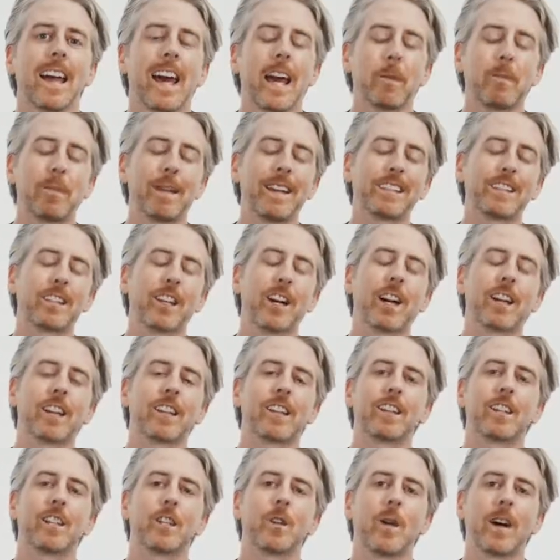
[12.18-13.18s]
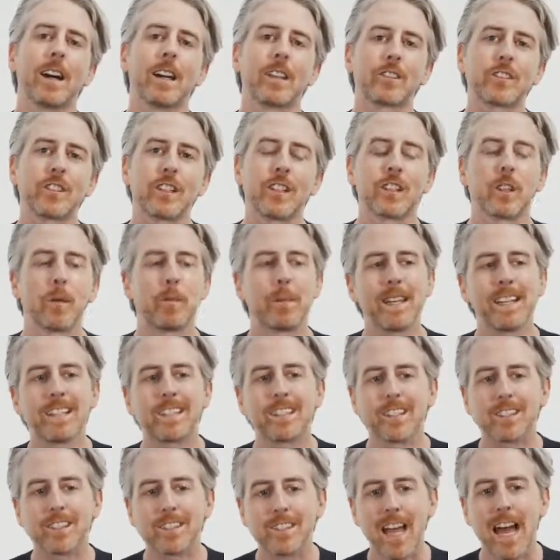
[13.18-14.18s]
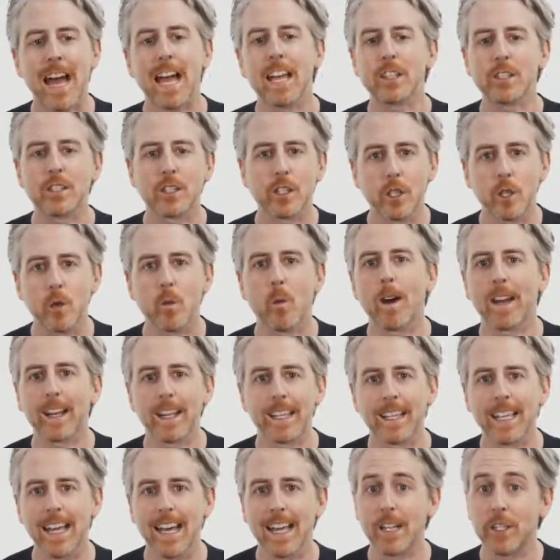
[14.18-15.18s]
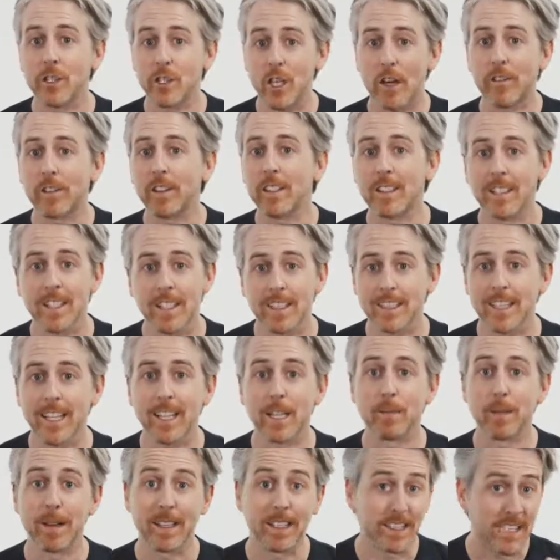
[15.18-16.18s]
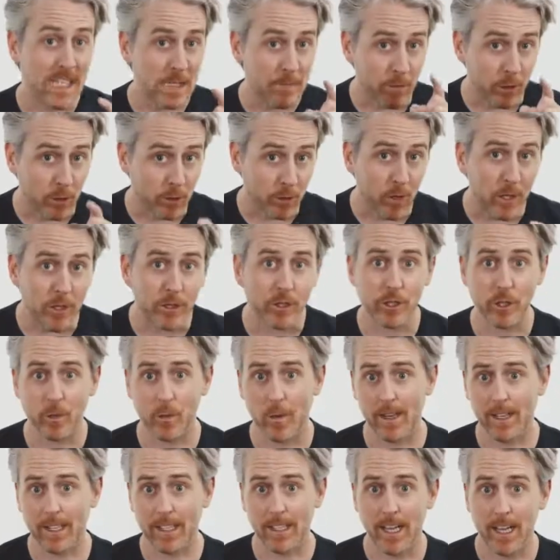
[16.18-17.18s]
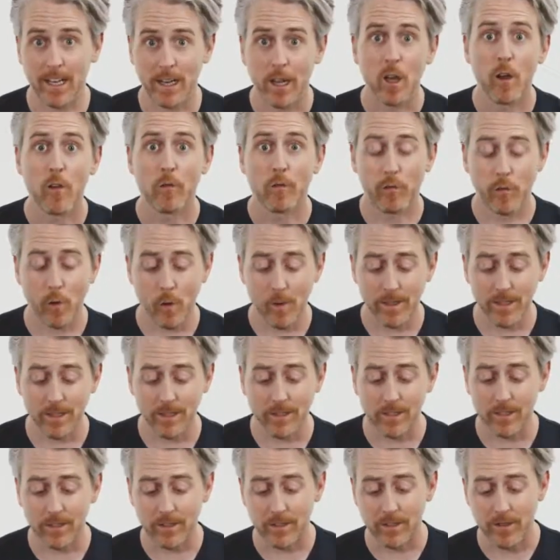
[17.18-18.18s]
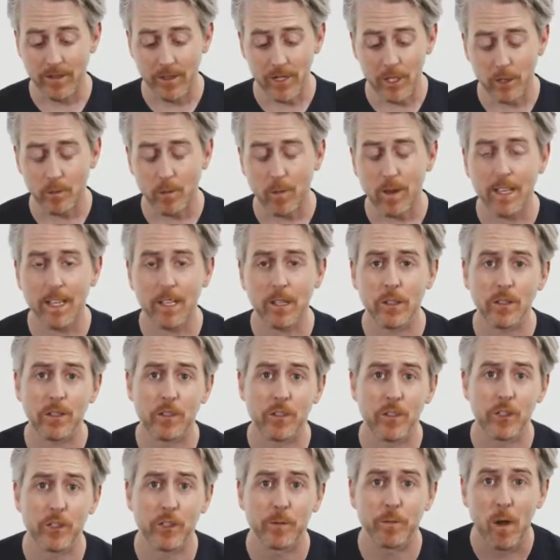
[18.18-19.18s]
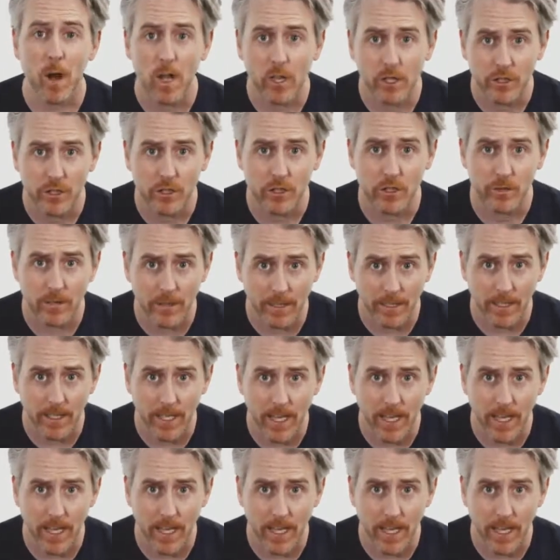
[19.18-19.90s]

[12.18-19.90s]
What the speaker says: At a Pizza Hut in the US, the pizza size that you want to get is often dictated by the type of crust you want to get. For instance, this right here is the smallest you can